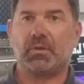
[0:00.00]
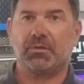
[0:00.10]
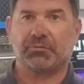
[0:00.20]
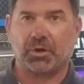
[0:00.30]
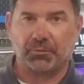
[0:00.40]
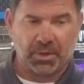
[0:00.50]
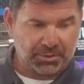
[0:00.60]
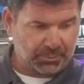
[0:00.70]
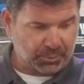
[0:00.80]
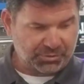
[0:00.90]
So
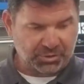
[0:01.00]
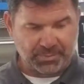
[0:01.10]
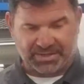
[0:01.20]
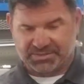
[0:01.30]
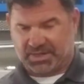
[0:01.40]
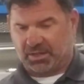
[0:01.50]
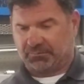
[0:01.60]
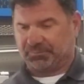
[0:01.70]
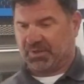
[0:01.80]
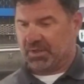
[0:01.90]
the Blue Tube
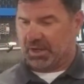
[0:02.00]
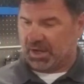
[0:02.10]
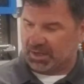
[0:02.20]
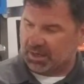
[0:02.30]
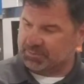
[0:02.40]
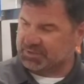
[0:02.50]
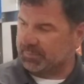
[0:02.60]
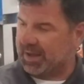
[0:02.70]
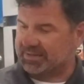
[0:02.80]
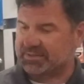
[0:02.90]
XL comes in a
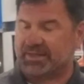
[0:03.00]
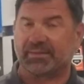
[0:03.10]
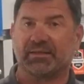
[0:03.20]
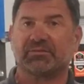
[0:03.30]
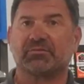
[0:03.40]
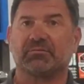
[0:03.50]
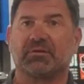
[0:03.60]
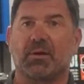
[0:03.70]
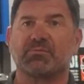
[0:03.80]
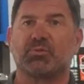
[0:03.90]
box like this. It
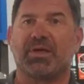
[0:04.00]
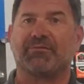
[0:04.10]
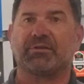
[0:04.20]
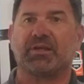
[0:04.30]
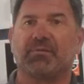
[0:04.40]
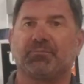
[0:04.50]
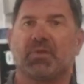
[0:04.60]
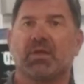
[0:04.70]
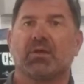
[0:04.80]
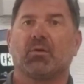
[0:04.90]
comes with everything,
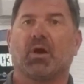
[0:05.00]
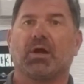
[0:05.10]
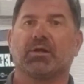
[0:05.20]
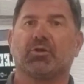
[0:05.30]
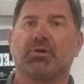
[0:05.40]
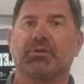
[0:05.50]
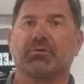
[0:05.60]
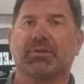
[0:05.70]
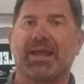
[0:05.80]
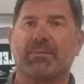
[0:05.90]
including
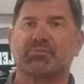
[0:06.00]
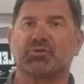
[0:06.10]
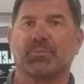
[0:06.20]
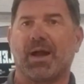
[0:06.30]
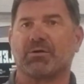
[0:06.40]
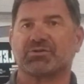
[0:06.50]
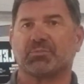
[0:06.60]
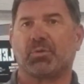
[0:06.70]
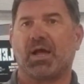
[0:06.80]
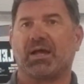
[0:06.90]
your lamps, your power
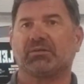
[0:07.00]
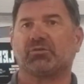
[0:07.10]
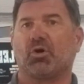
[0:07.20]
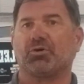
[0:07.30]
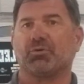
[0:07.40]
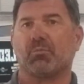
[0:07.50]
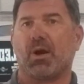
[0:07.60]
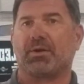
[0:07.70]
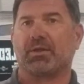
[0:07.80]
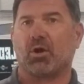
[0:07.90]
supplies, all your
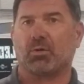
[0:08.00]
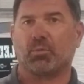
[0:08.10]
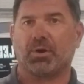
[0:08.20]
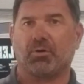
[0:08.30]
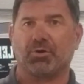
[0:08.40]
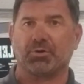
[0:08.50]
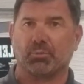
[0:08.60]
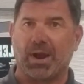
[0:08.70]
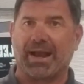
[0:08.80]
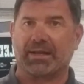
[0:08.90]
mounting hardware, and all your
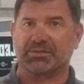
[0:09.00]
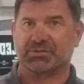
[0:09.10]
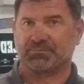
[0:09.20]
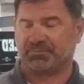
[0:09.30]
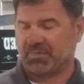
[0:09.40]
brackets.